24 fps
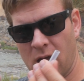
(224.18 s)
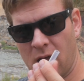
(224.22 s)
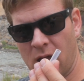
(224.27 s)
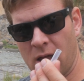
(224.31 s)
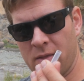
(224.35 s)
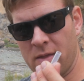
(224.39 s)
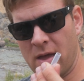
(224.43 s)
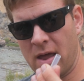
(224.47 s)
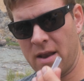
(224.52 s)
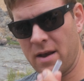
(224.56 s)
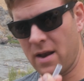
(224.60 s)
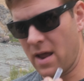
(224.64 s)

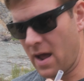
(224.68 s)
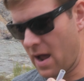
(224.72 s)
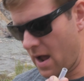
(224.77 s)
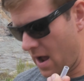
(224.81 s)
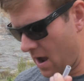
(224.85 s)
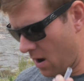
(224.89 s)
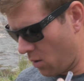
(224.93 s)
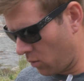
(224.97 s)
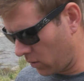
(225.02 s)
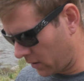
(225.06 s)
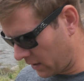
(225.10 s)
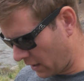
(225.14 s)
and then
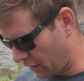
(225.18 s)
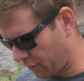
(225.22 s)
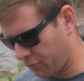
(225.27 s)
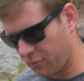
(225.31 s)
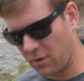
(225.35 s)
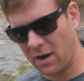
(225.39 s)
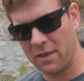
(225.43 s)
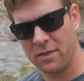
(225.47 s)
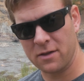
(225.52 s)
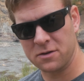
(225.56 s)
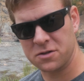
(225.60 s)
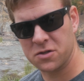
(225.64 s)
we're going to
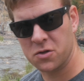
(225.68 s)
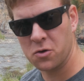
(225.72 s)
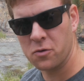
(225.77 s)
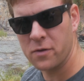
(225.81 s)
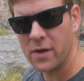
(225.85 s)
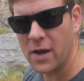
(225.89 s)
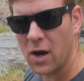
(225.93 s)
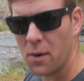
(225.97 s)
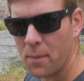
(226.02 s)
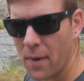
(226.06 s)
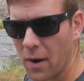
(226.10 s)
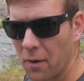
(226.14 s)
thread this through
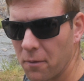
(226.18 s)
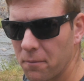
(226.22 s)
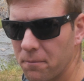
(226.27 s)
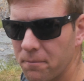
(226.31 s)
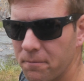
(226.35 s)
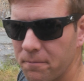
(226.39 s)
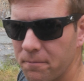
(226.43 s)
the elbow.